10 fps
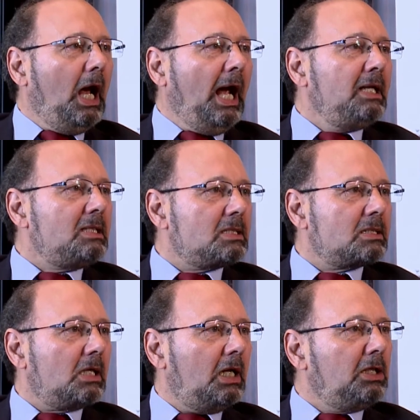and this
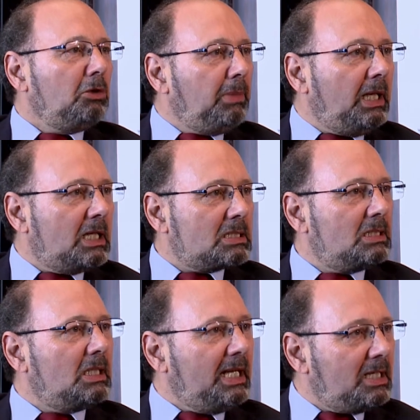is, I don't mean this in
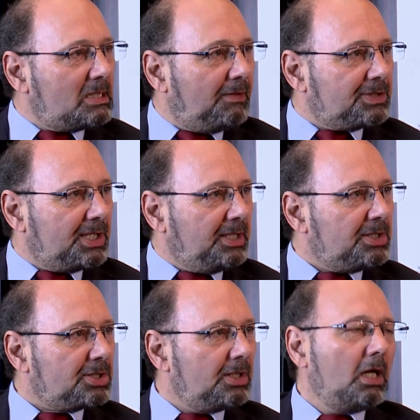a negative
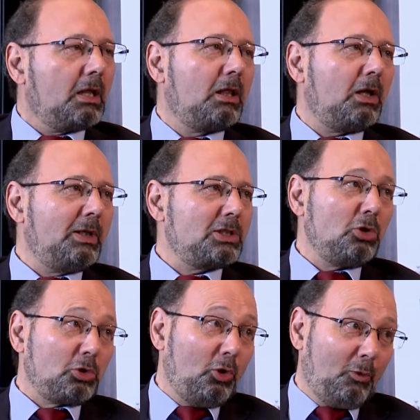sense, though it's
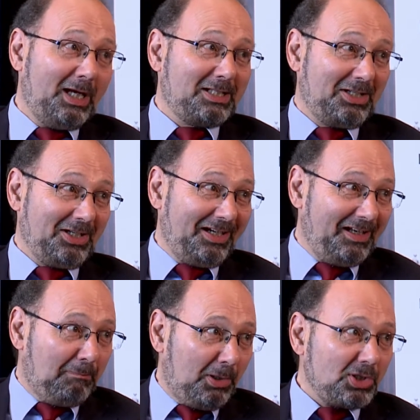not always
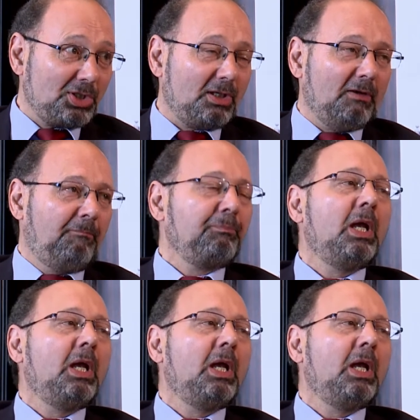entirely positive.